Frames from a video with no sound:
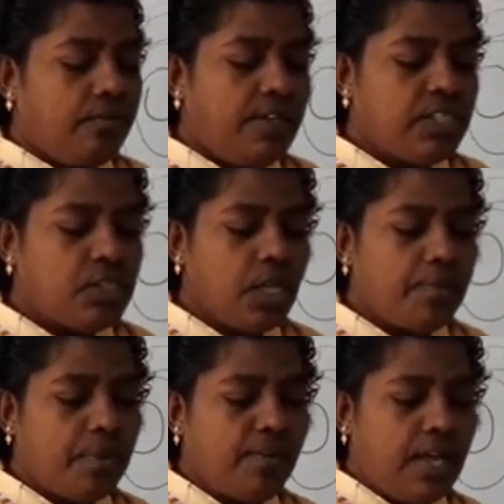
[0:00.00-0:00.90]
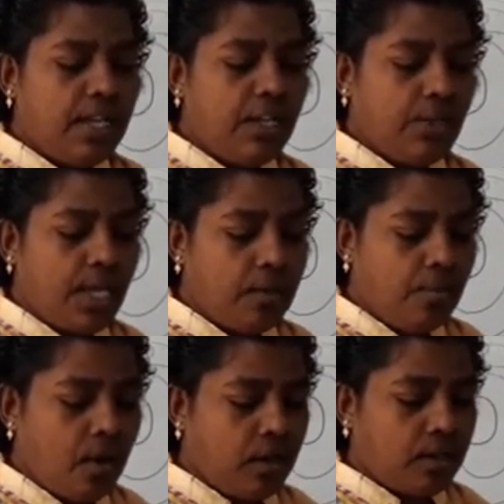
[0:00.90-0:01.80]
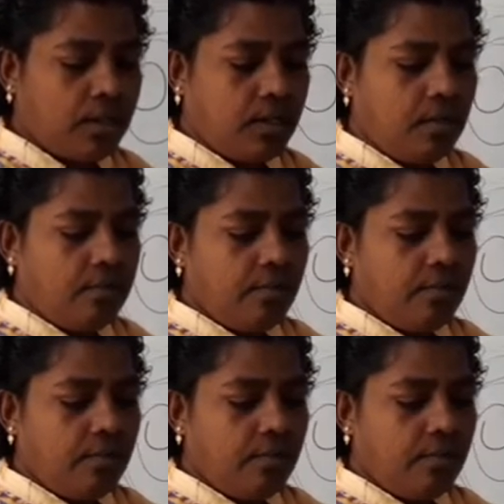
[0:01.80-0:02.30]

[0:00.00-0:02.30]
V-shaped valley you can mark,